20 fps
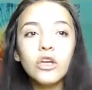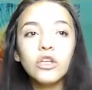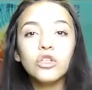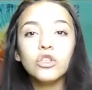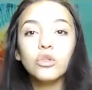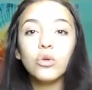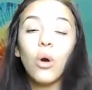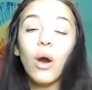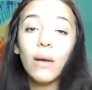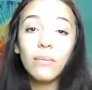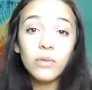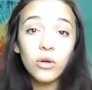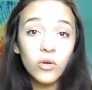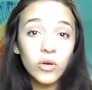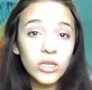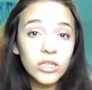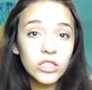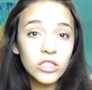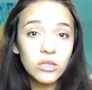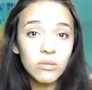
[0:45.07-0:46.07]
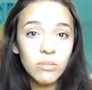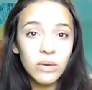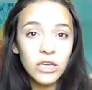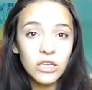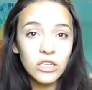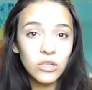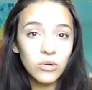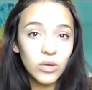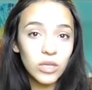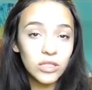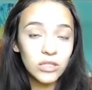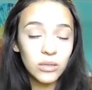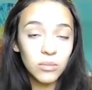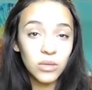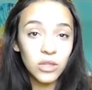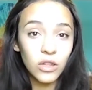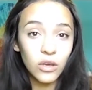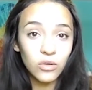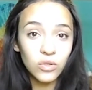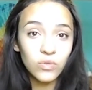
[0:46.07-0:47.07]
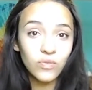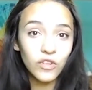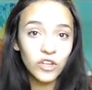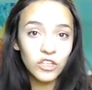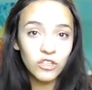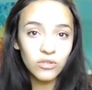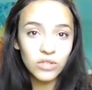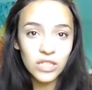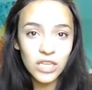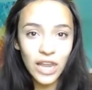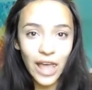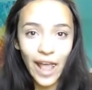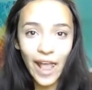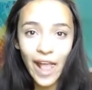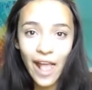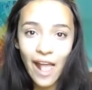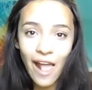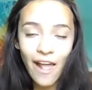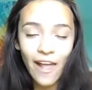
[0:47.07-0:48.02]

So I'm going to be doing some of those for you today,